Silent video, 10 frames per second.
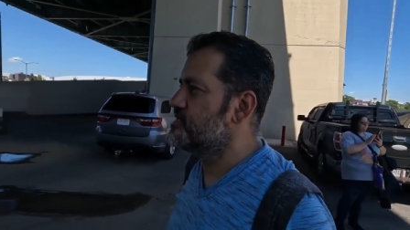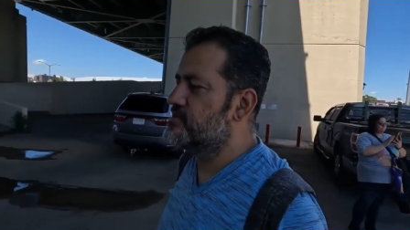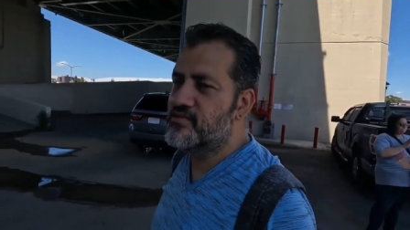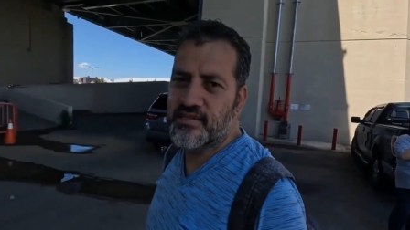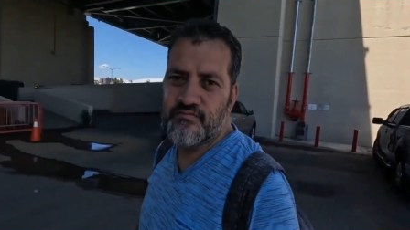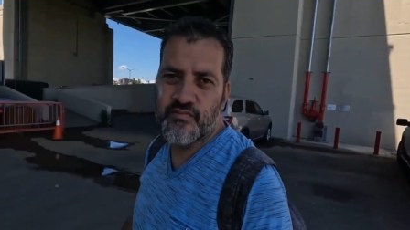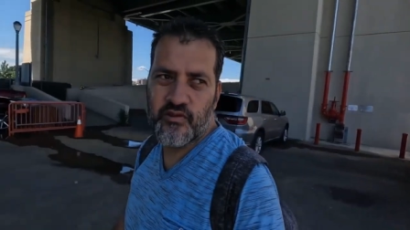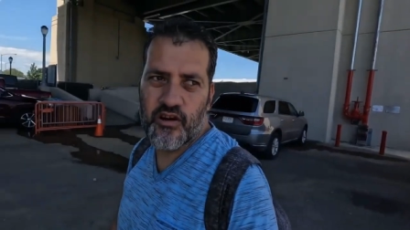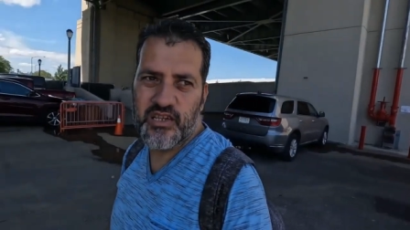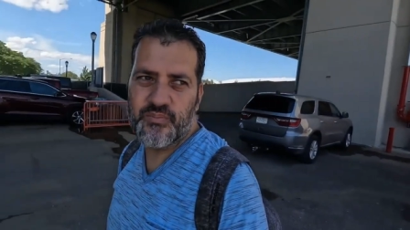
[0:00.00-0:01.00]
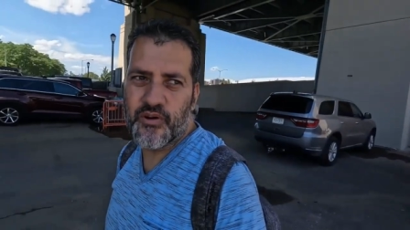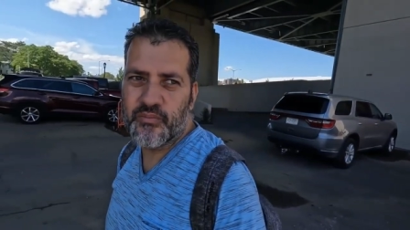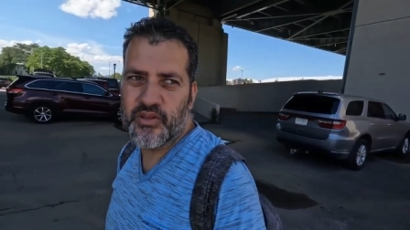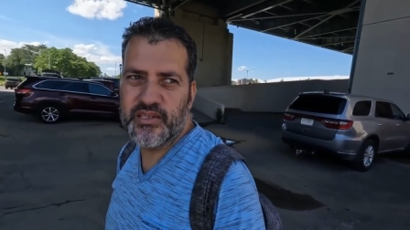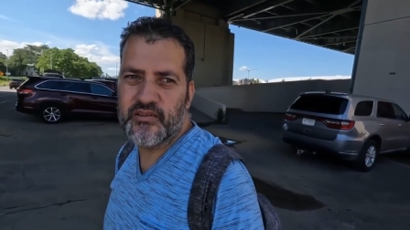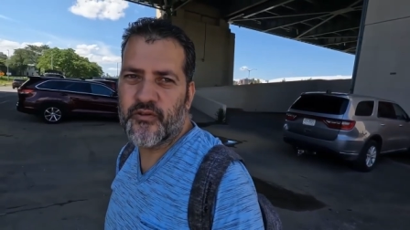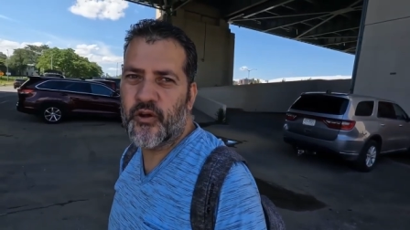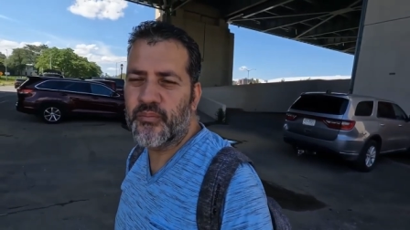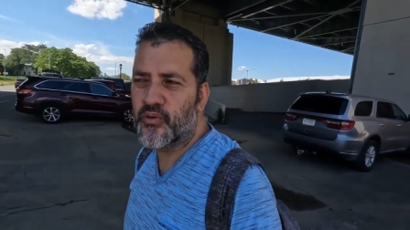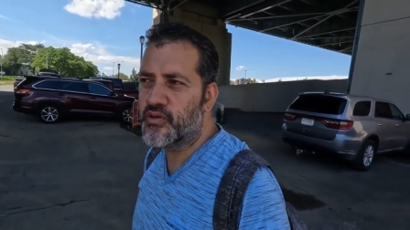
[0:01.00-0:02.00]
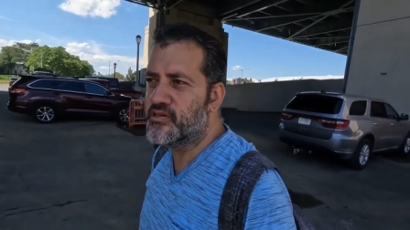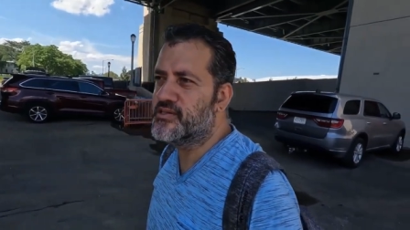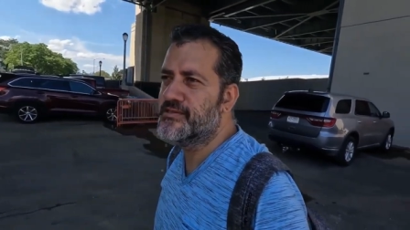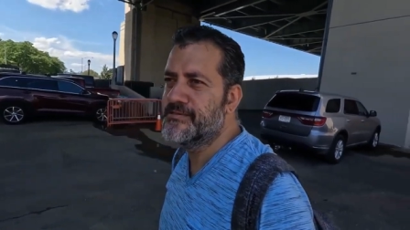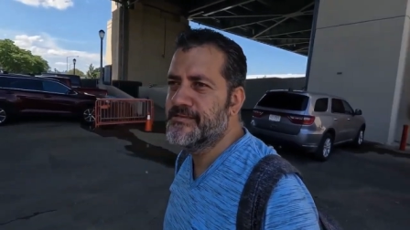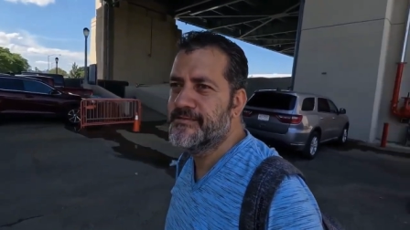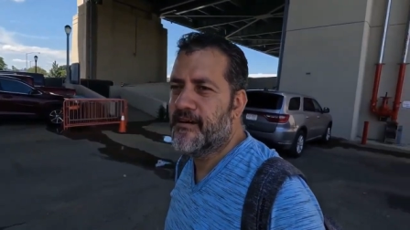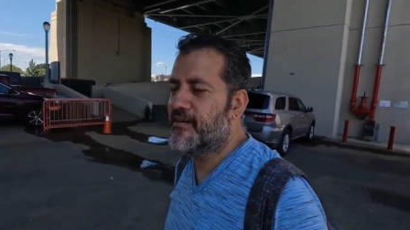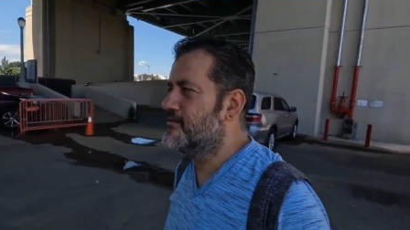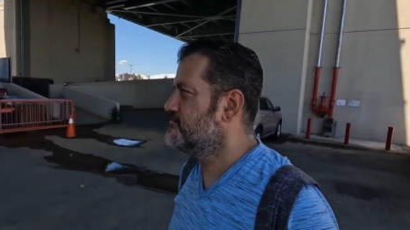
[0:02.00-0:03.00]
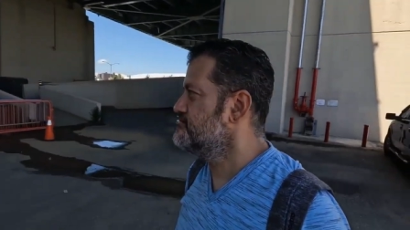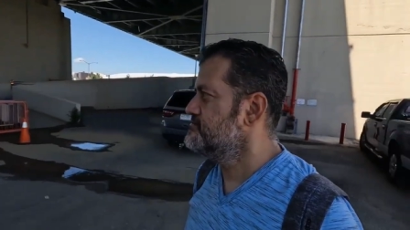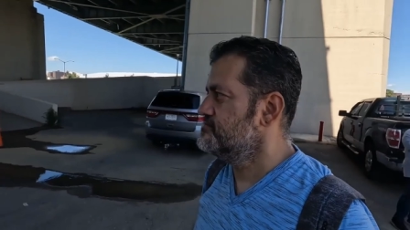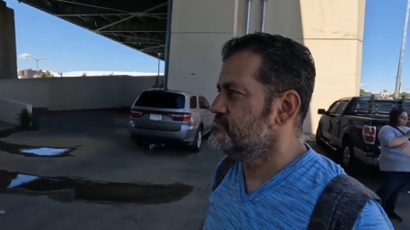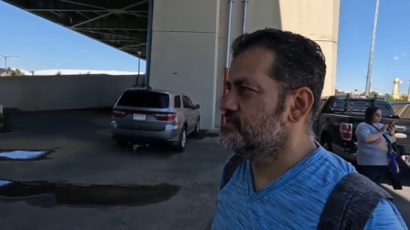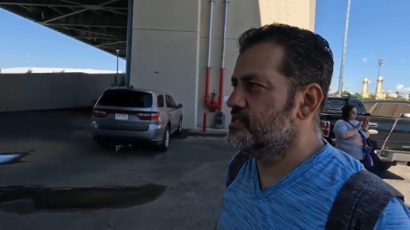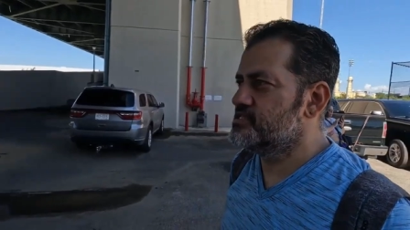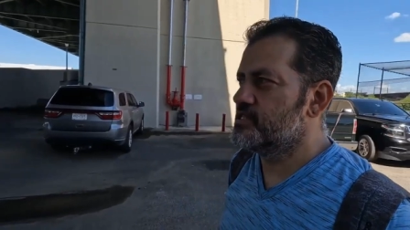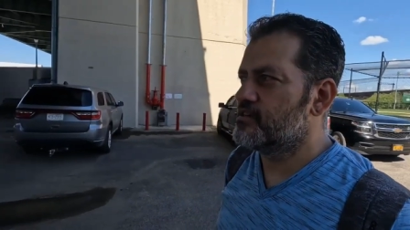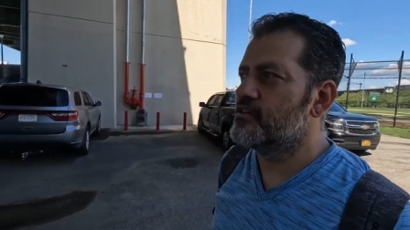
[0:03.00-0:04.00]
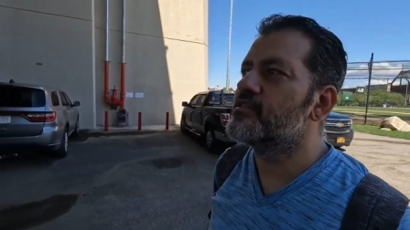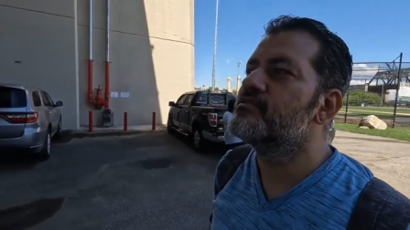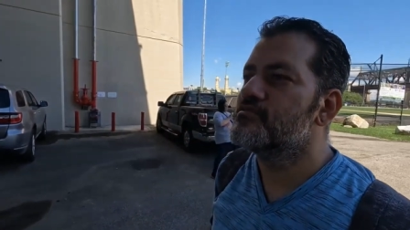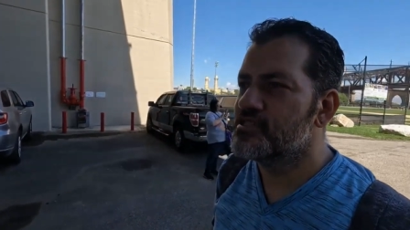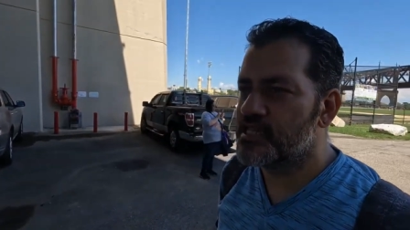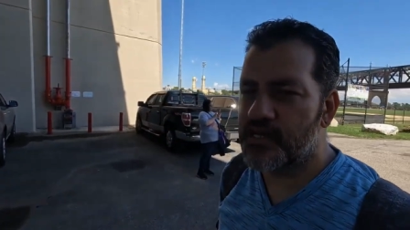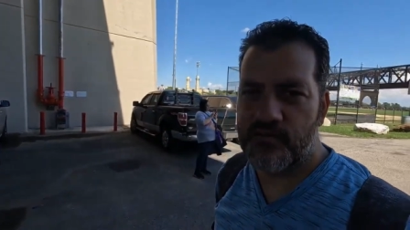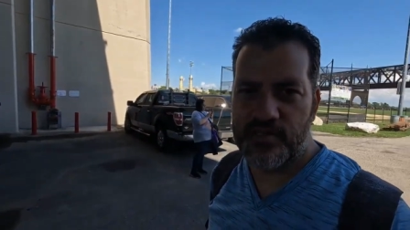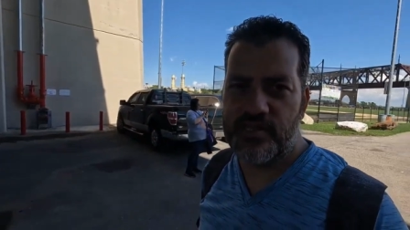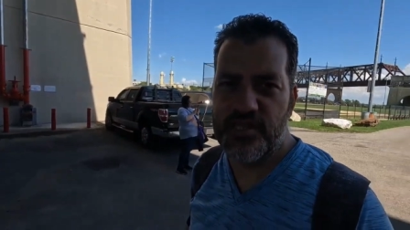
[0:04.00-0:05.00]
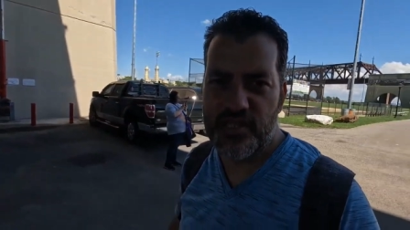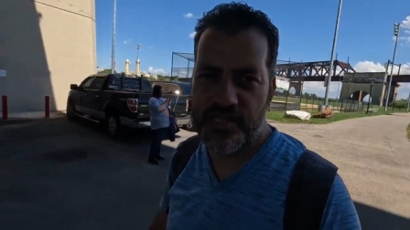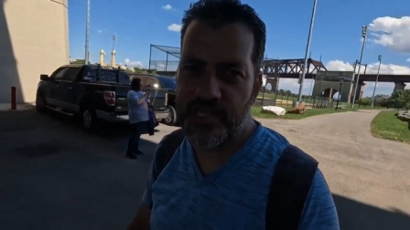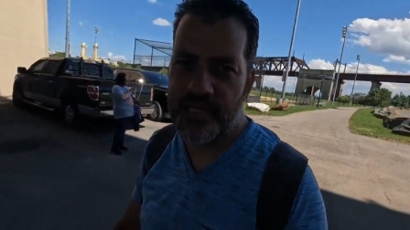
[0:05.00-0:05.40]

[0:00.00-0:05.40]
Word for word: Yeah, you see cars parked, but these are for employees. Alright, let's check out check out what's on the other